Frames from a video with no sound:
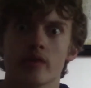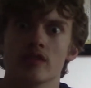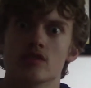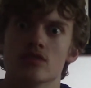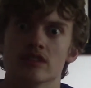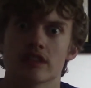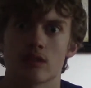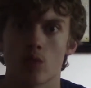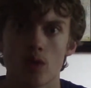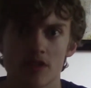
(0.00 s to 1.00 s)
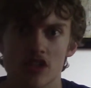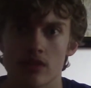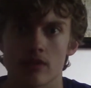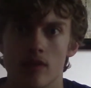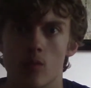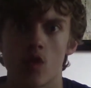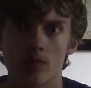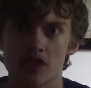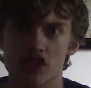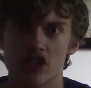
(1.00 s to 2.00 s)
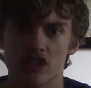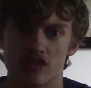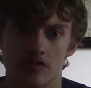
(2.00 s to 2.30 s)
the streets like the war machines from the war machines.